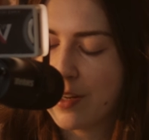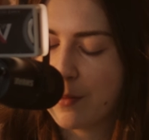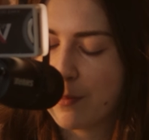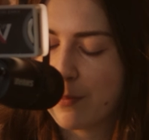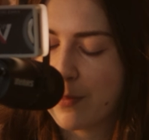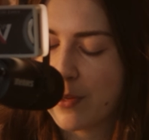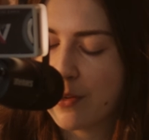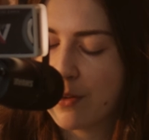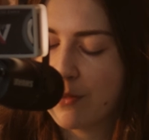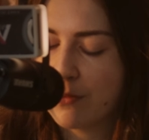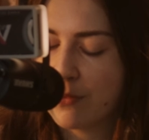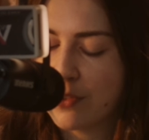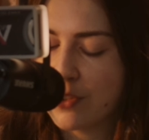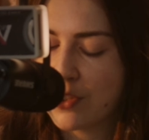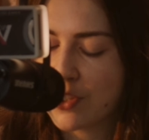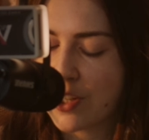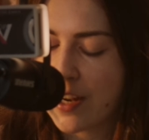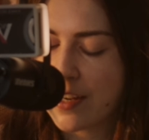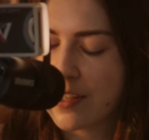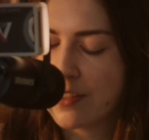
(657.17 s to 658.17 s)
a beautiful
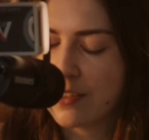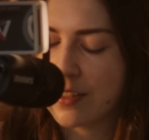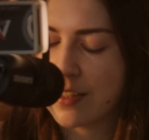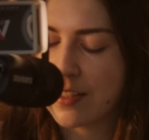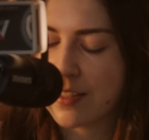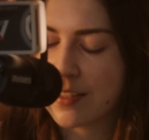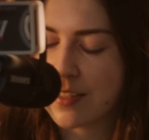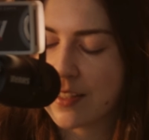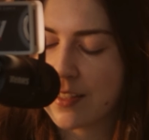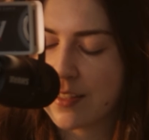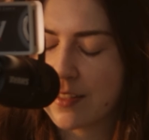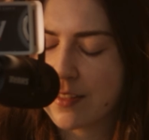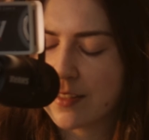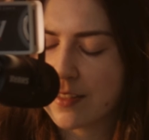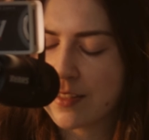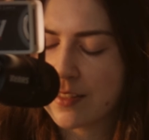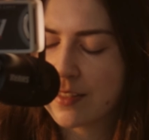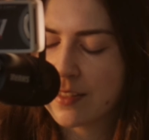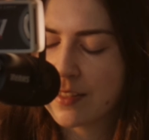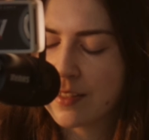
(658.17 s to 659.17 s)
child this
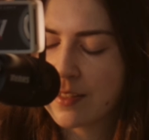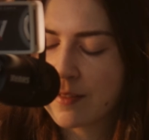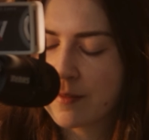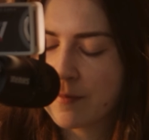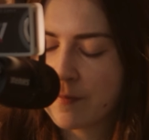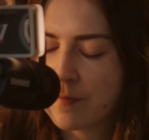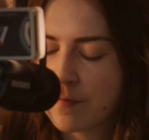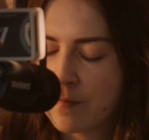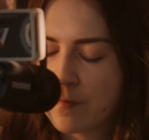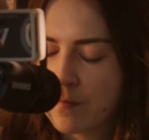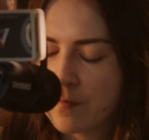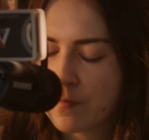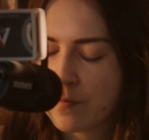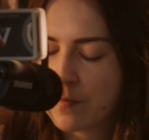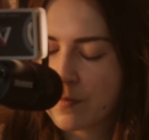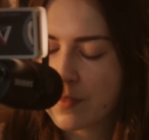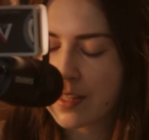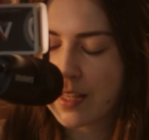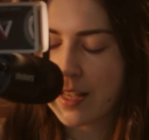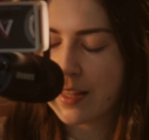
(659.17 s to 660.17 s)
is!"
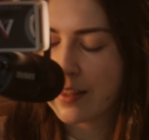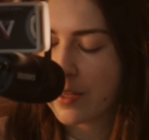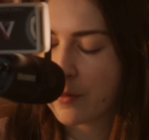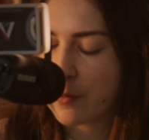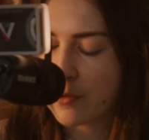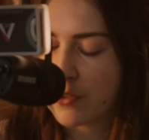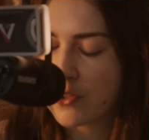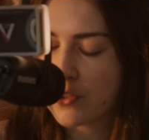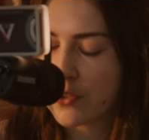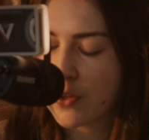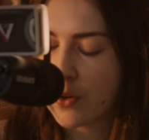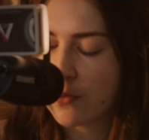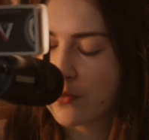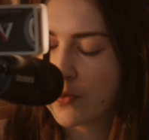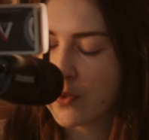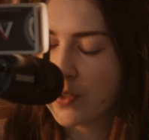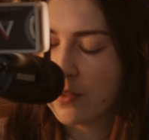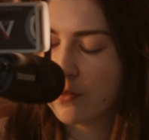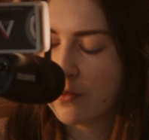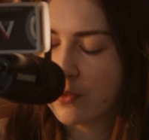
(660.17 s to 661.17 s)
And they were so
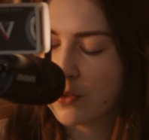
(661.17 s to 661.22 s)
full of